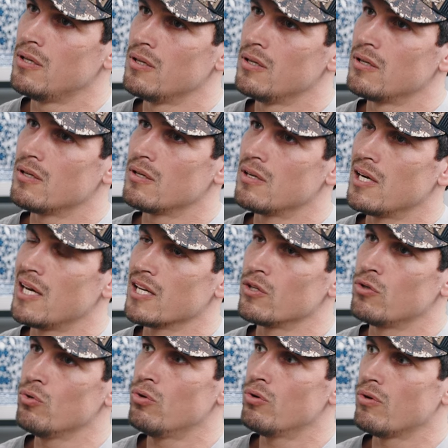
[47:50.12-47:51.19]
Mm.
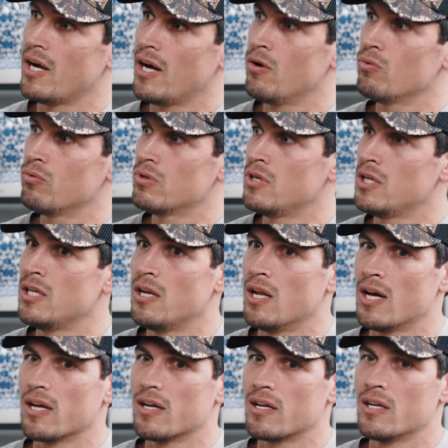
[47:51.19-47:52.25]
Like you're outwardly
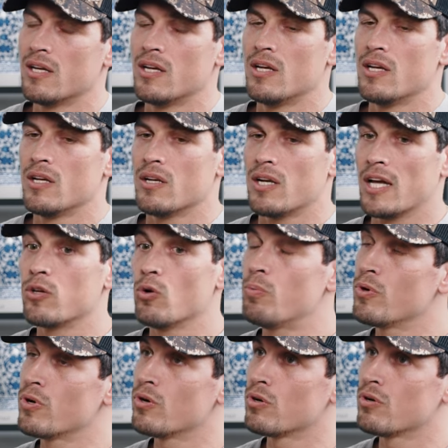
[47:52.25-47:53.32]
like, like you're
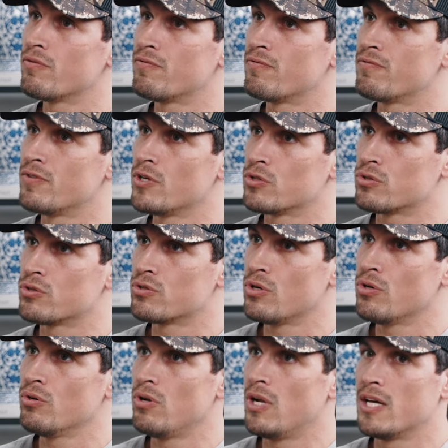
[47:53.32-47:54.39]
putting on a, a
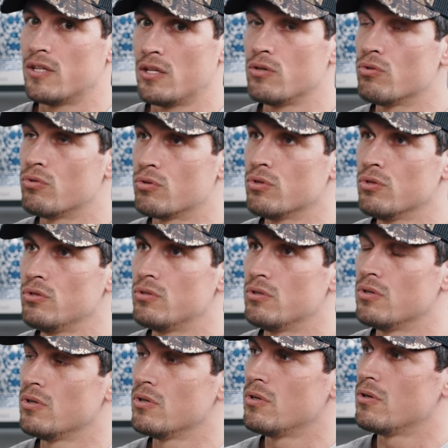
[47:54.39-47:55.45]
show like that you're good,
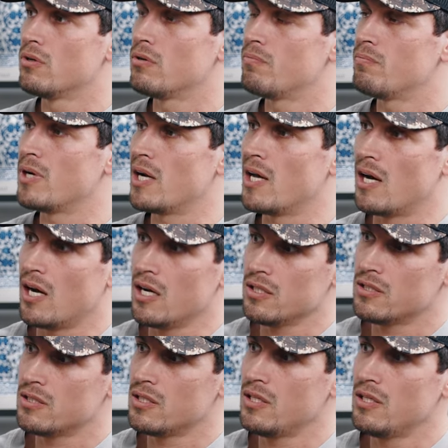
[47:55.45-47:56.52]
but like I
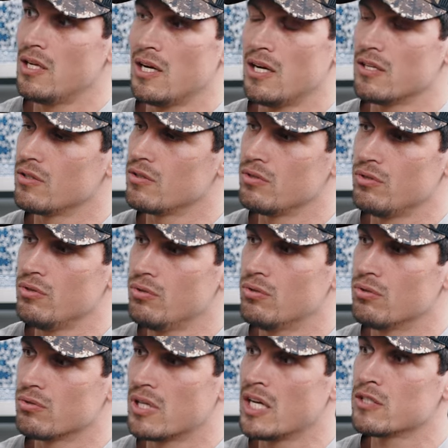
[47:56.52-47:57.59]
see like
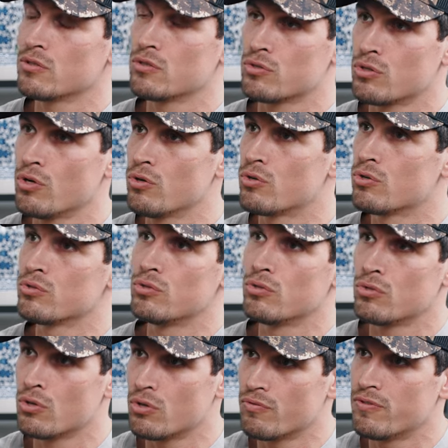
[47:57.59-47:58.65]
you're that's a show because
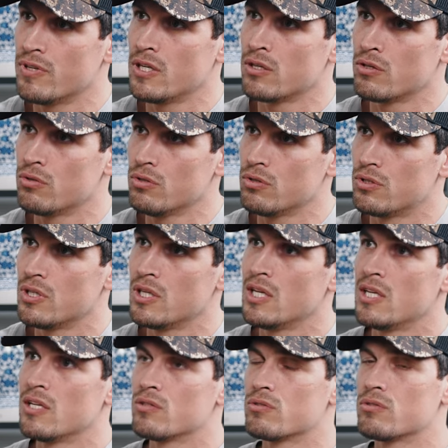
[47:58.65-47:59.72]
you're not feeling good.
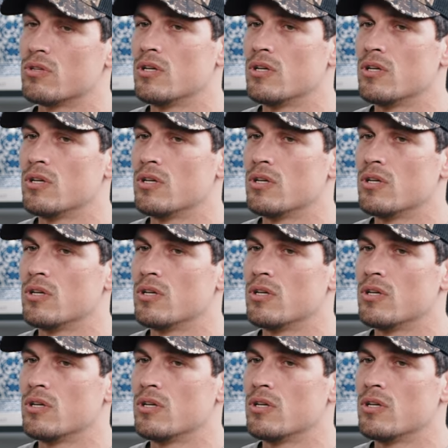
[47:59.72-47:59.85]
Yeah.